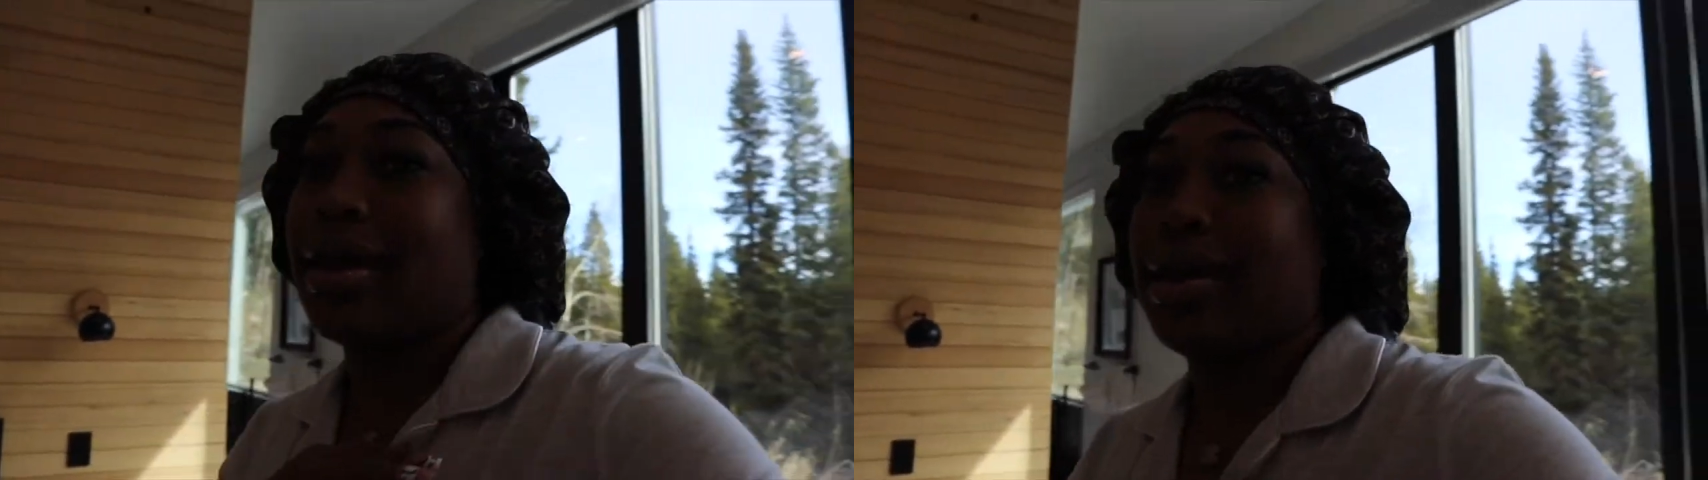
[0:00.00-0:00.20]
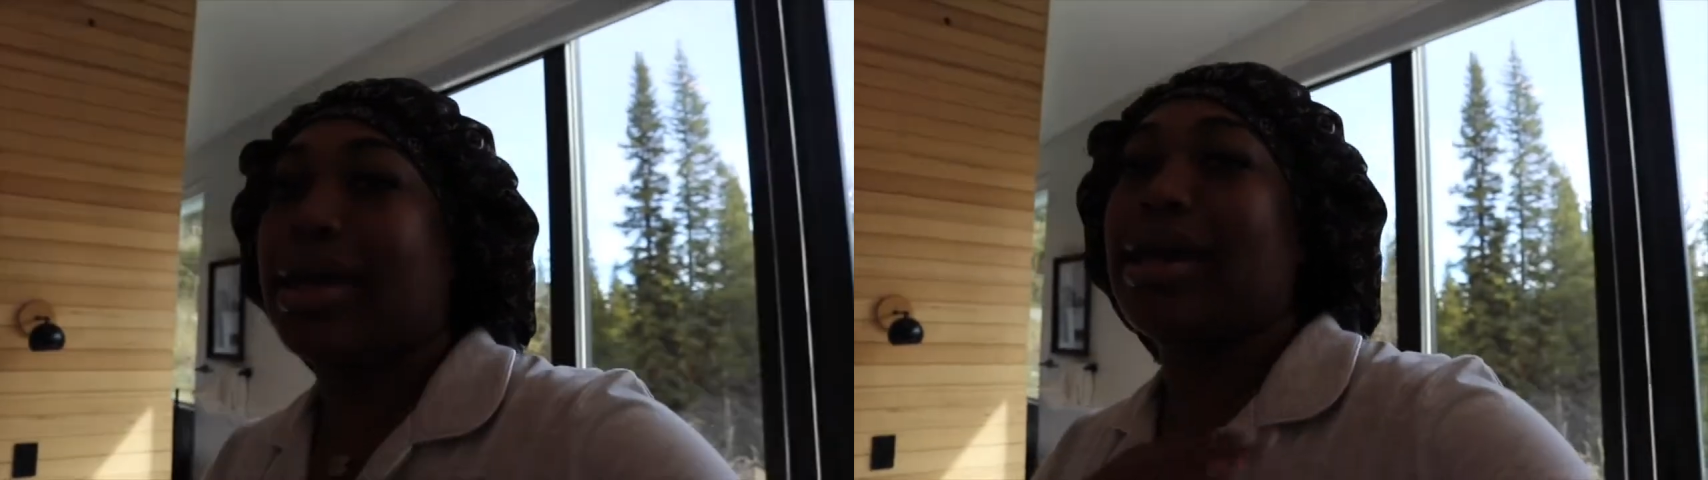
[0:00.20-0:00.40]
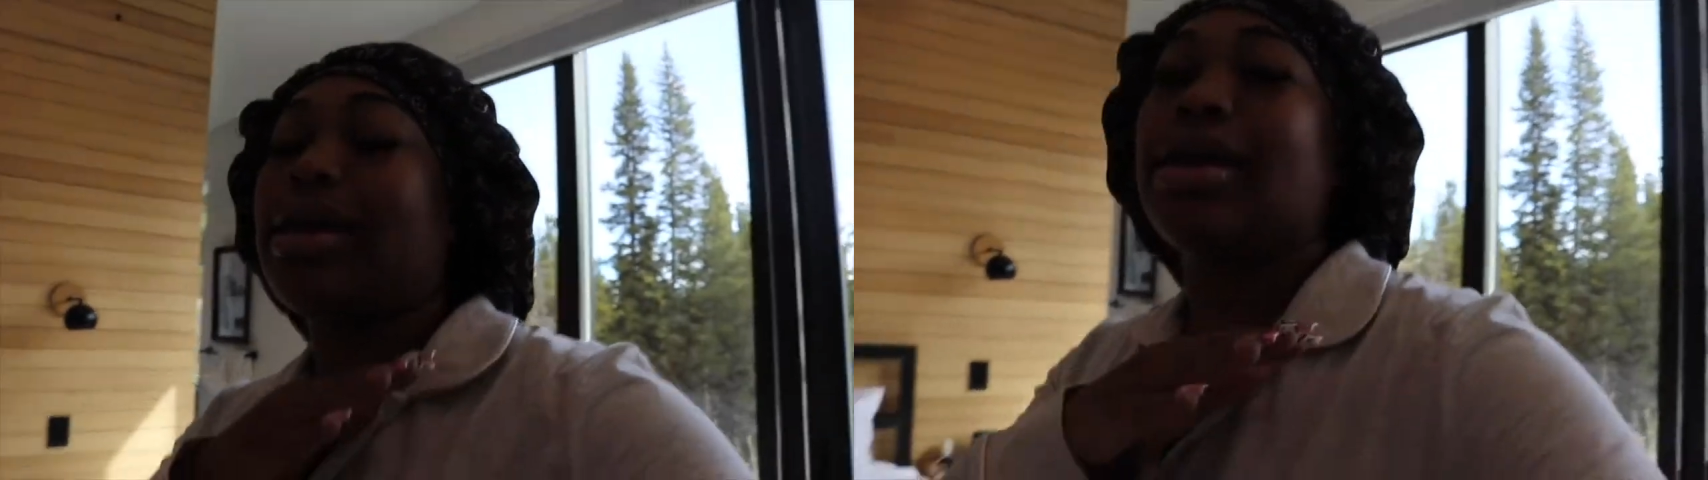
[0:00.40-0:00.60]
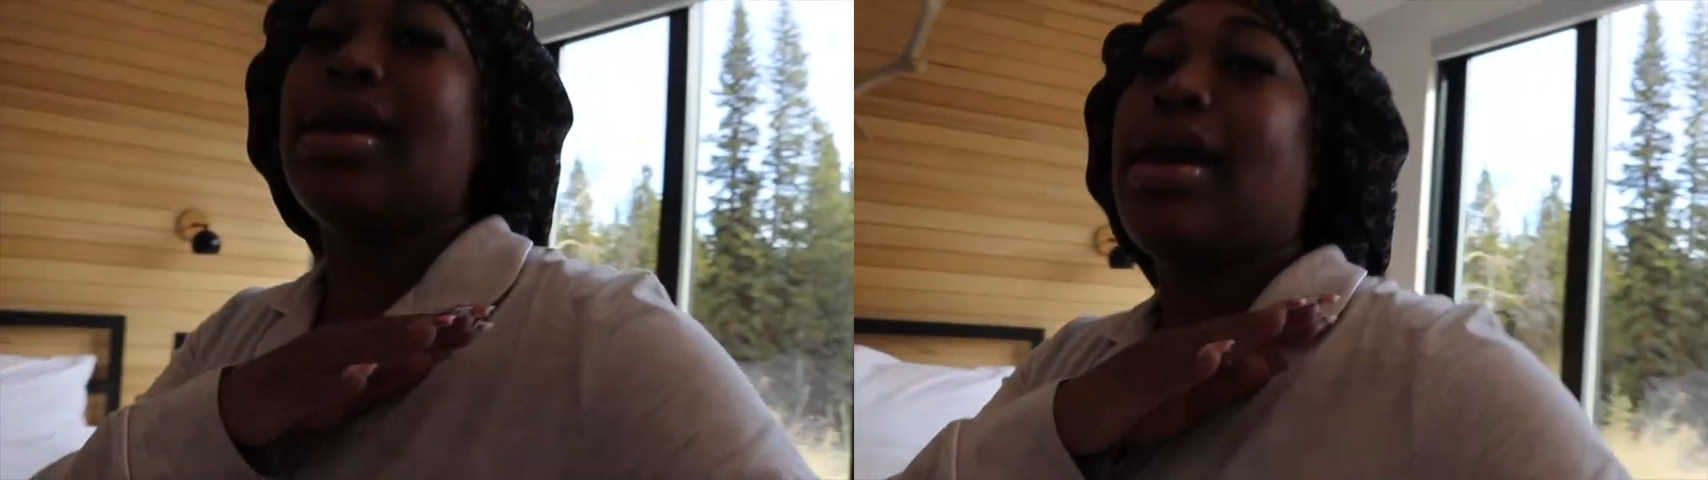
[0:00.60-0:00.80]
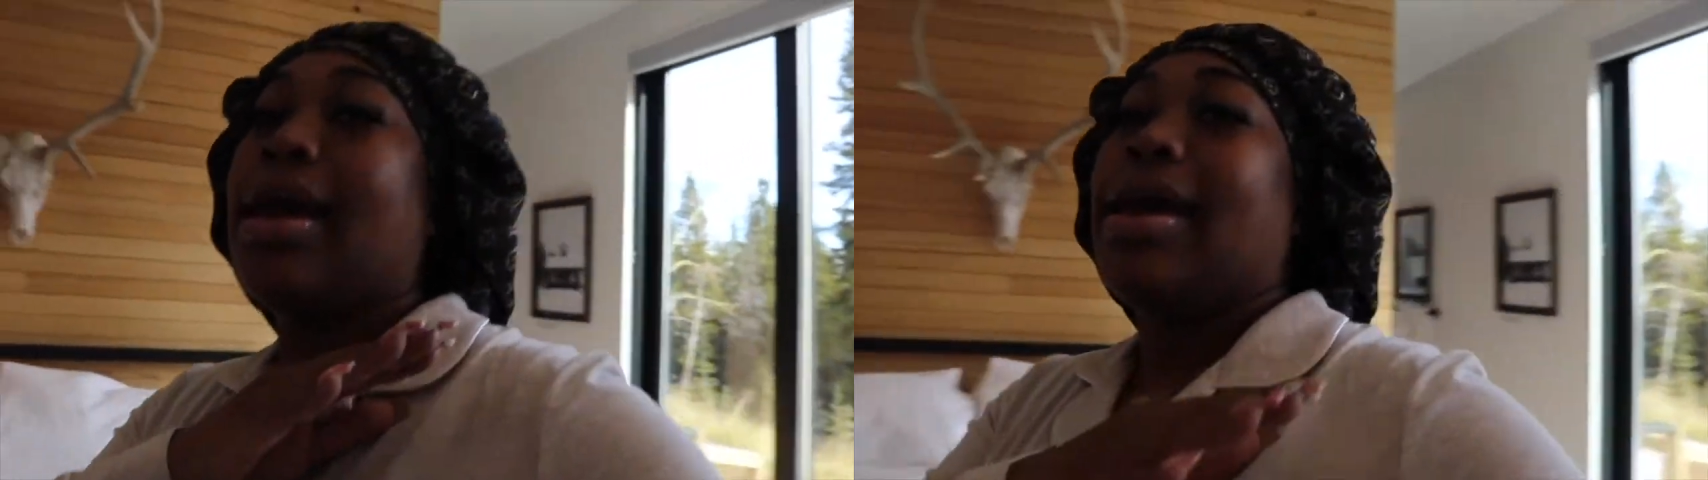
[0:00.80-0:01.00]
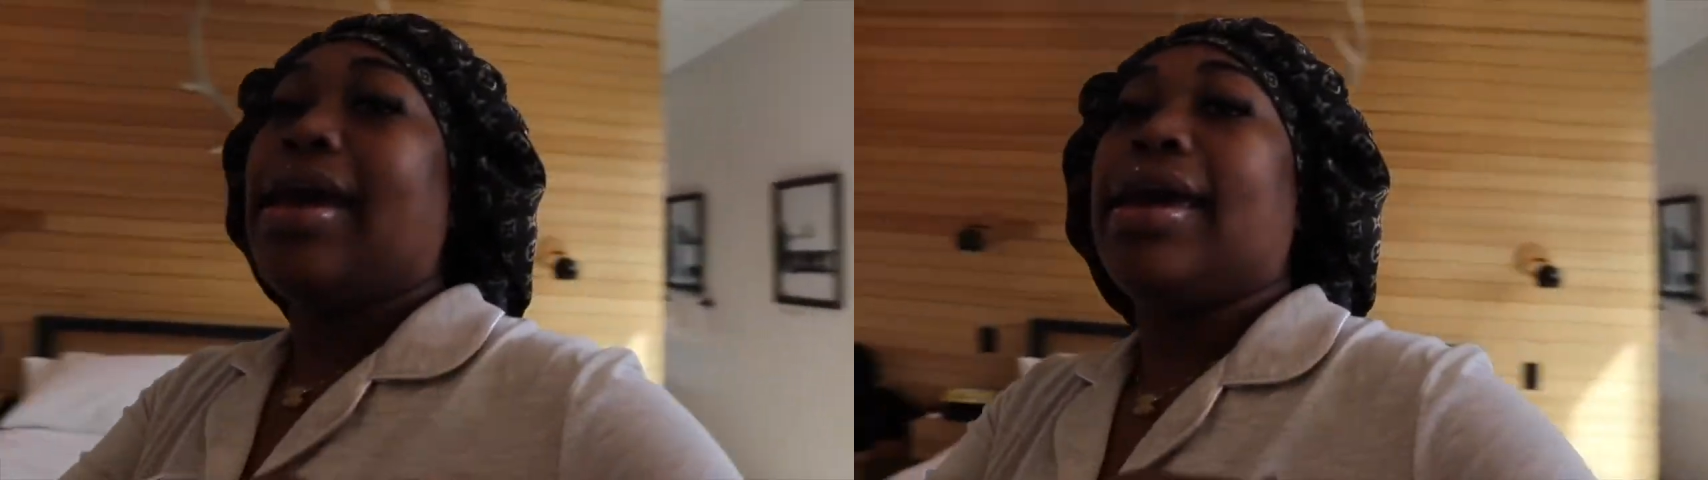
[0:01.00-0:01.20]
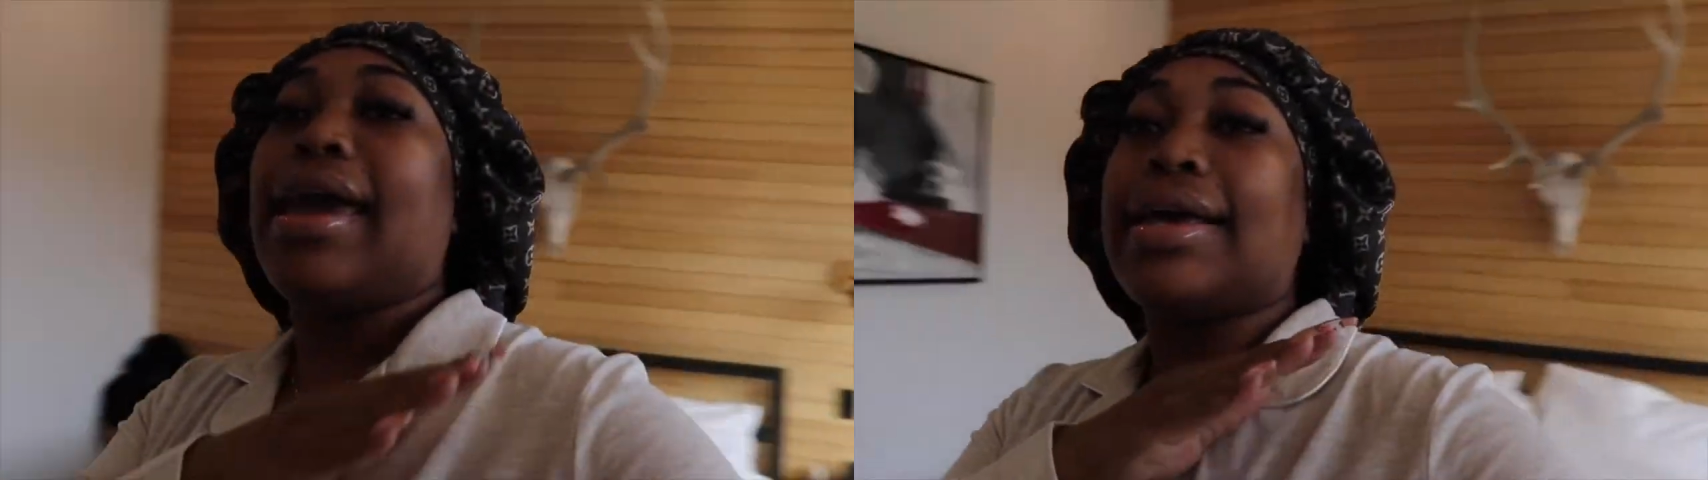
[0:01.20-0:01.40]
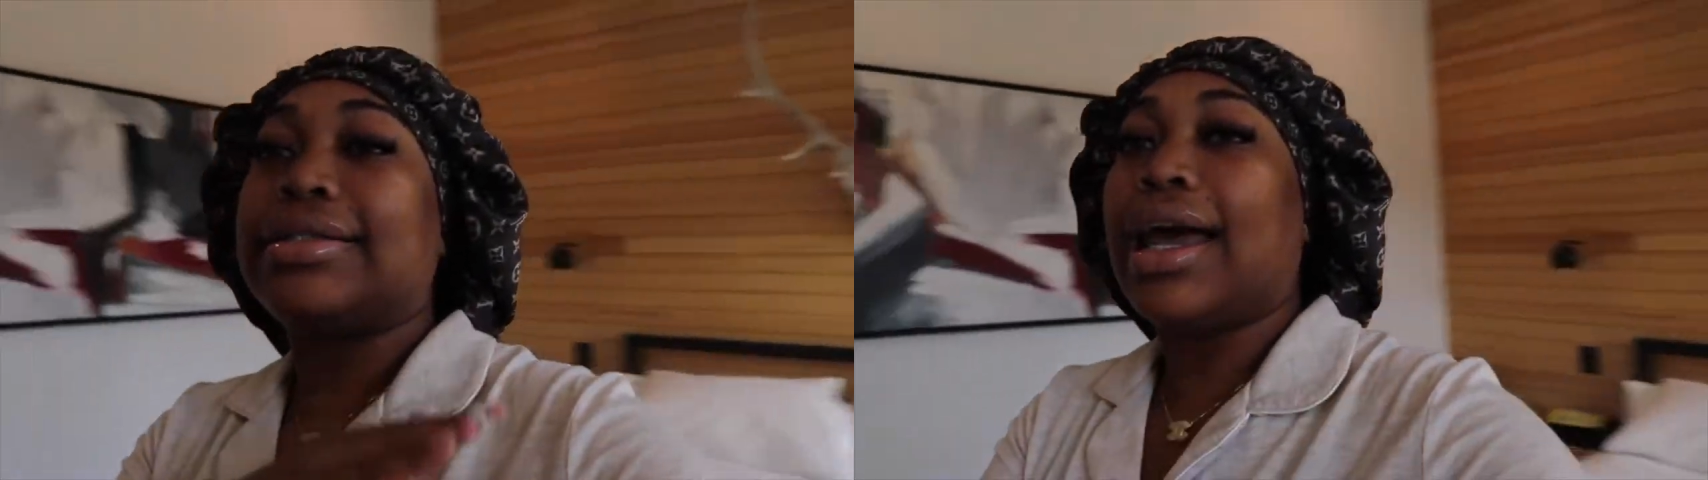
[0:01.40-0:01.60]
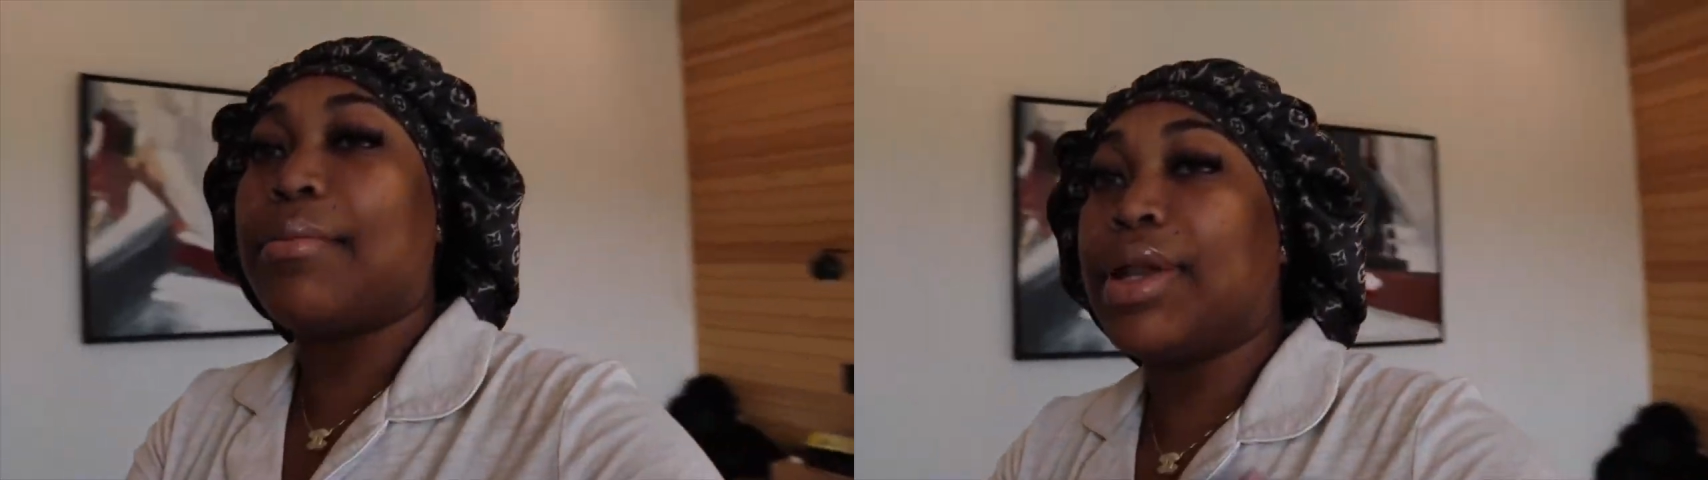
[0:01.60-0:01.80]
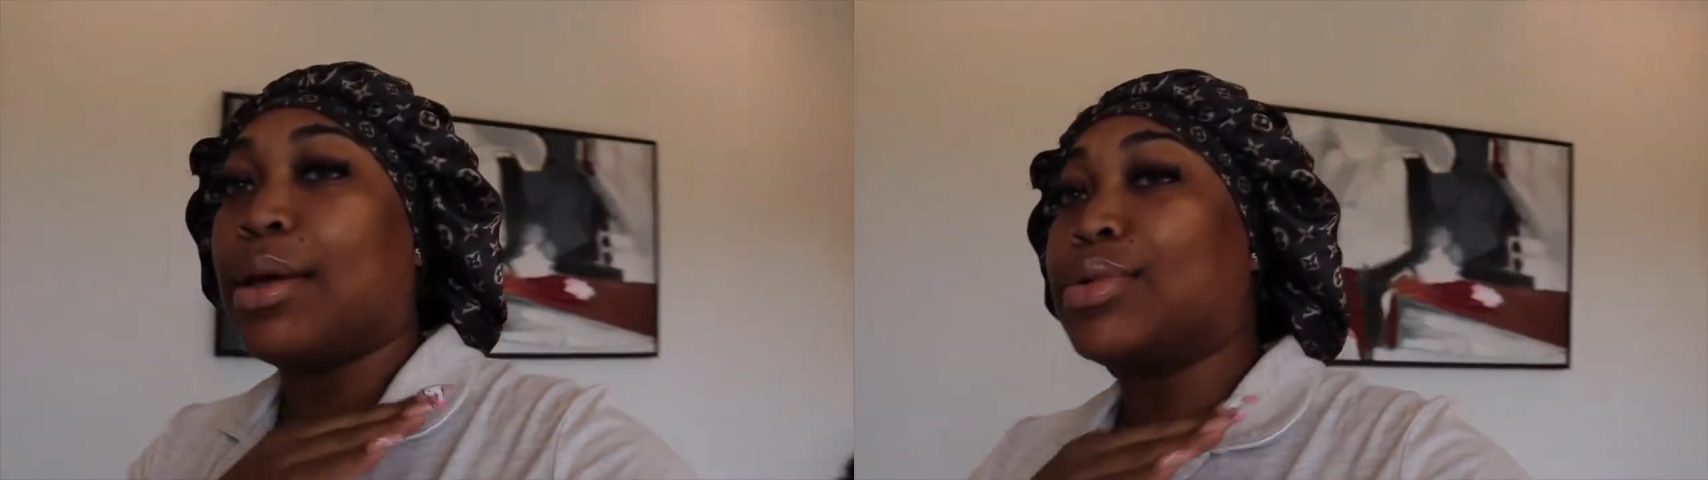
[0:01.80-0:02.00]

He has not been able